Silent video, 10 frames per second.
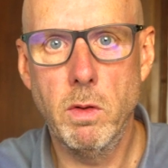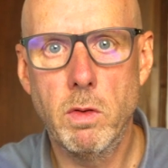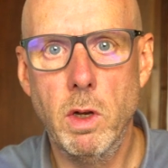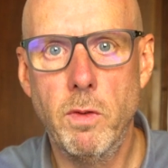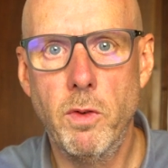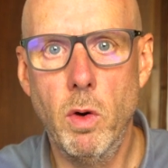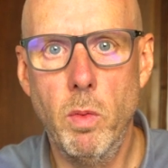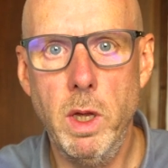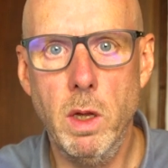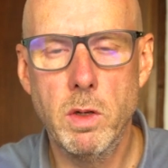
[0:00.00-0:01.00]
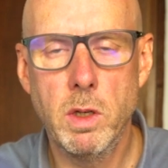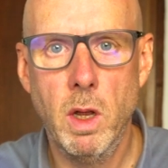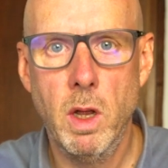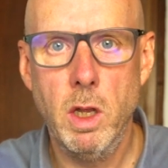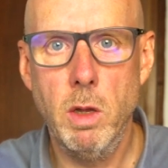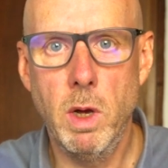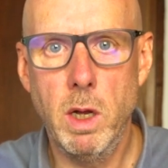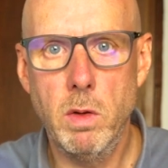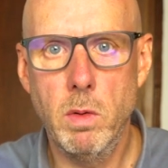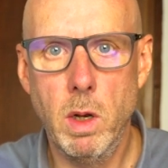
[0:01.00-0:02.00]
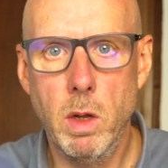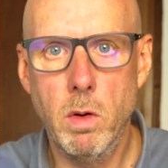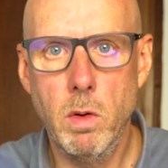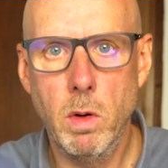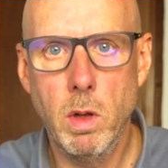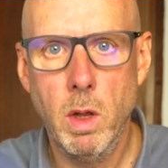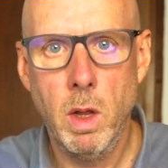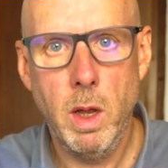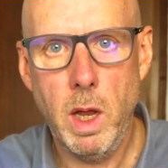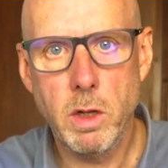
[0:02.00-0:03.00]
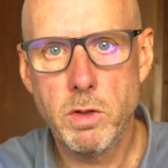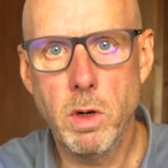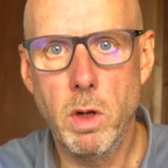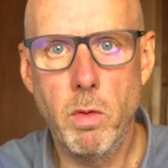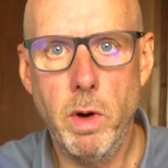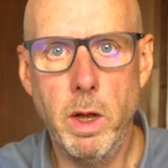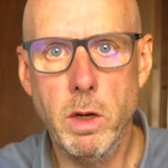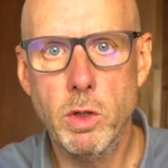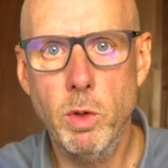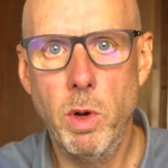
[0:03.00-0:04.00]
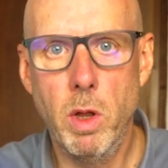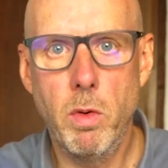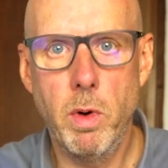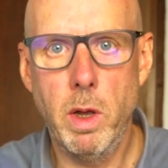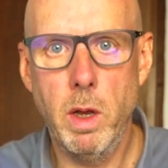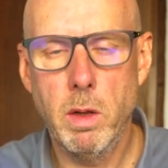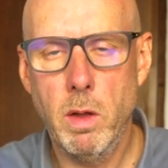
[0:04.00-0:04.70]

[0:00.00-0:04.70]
of 3 or 4 weeks, you might do a extra long ride, a super long ride.